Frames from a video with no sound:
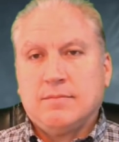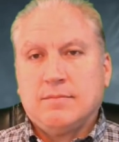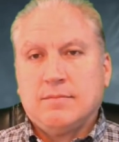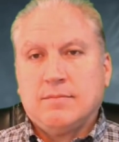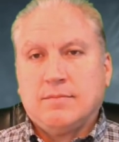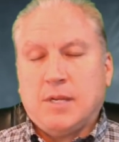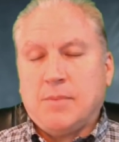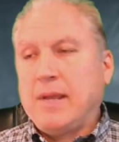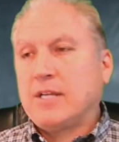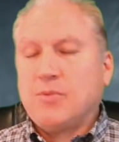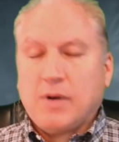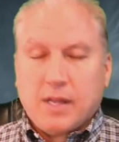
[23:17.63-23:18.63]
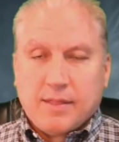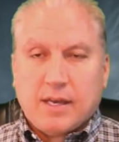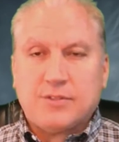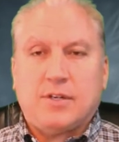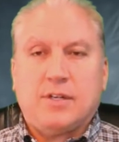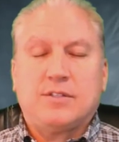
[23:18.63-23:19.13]
and make
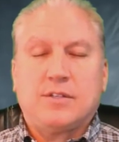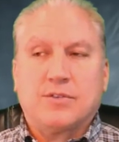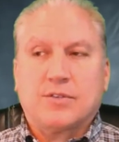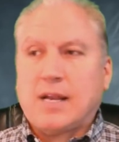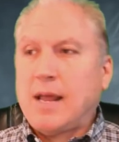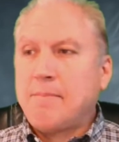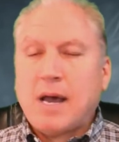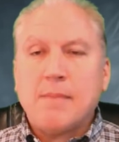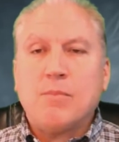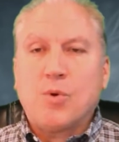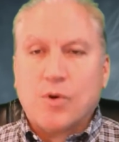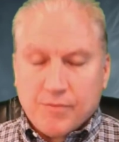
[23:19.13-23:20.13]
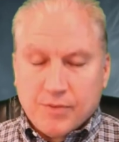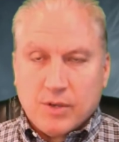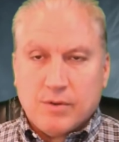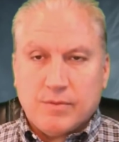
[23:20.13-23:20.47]
$20,000 in sales? Can I buy more of you?